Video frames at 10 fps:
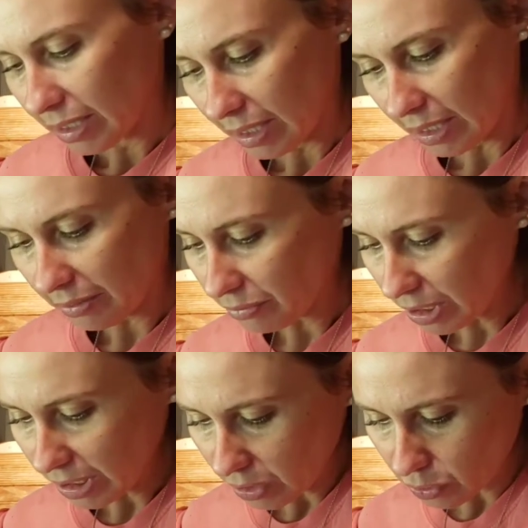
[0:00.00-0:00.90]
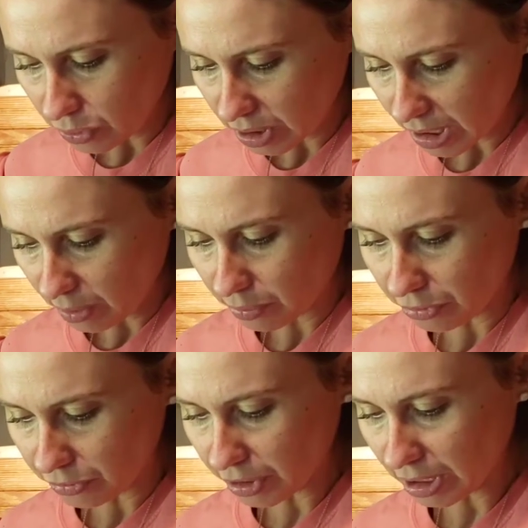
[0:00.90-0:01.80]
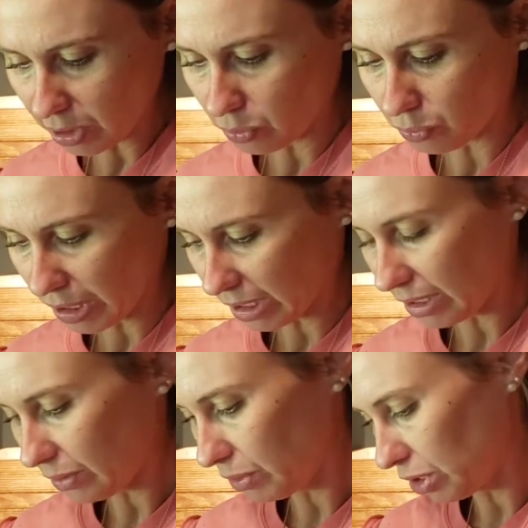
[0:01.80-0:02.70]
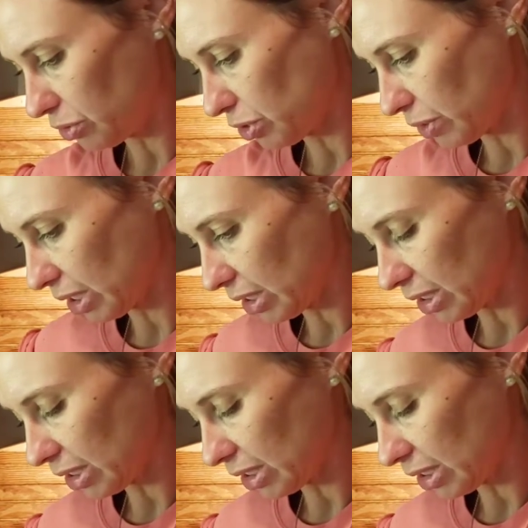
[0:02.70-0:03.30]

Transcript: It really cools down pretty quickly when you're doing it